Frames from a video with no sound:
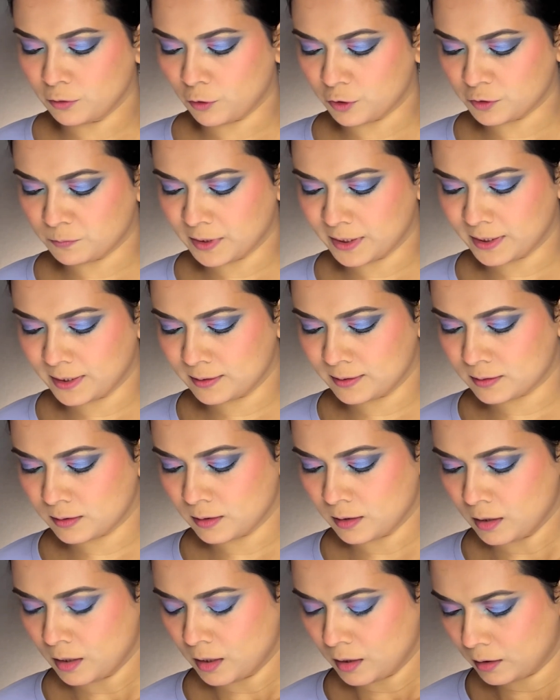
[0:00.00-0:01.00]
Cosmetics
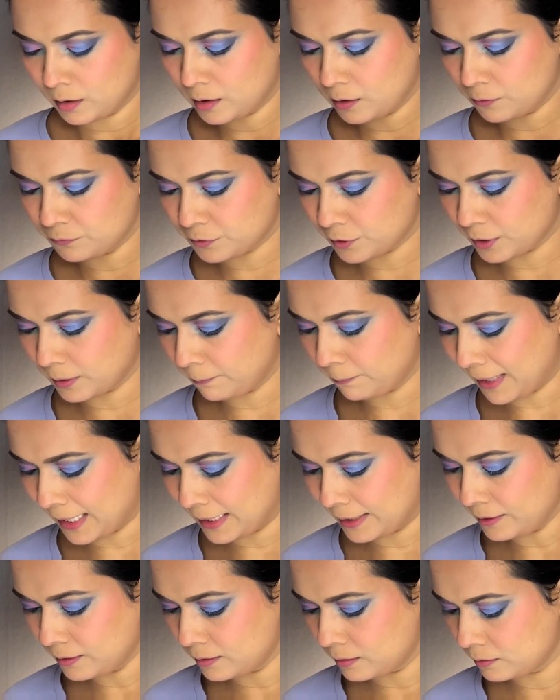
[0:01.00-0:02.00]
Love Struck
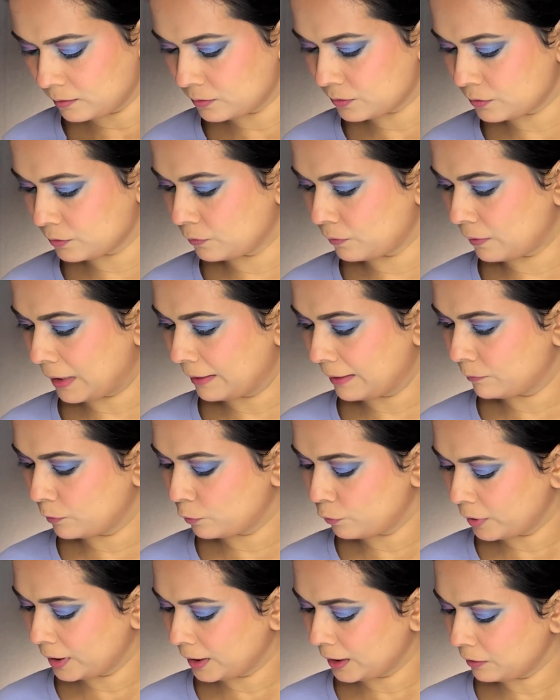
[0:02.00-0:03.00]
palette. So I'm
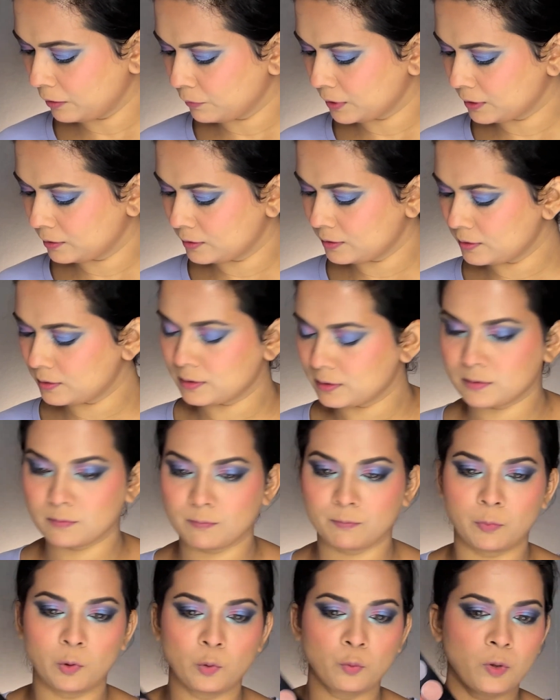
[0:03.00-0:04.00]
going in with this
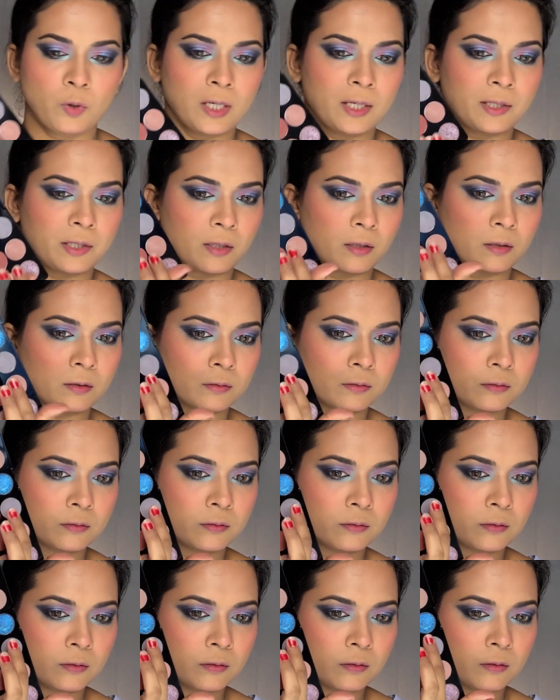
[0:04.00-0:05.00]
blue glitter.
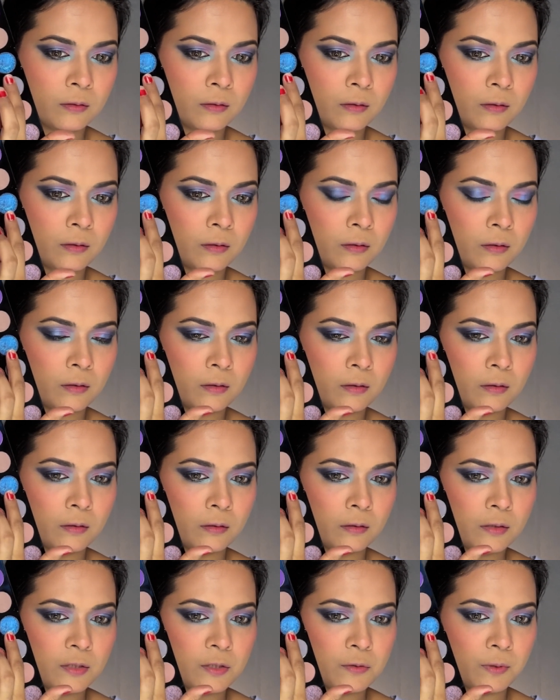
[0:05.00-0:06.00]

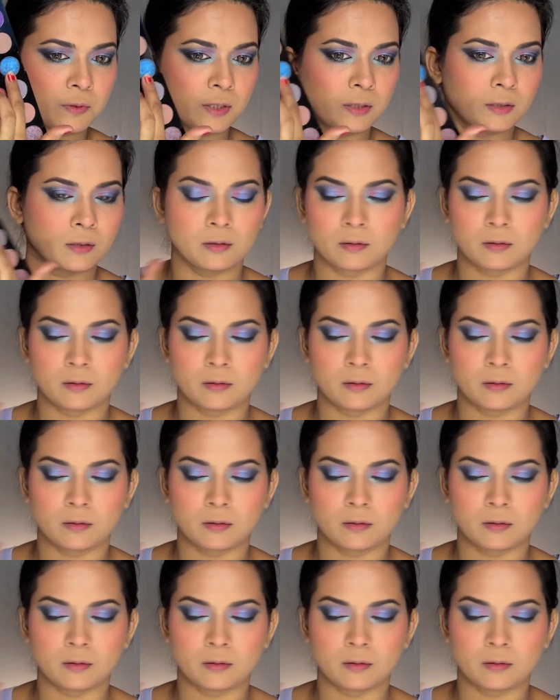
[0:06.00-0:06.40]
This one.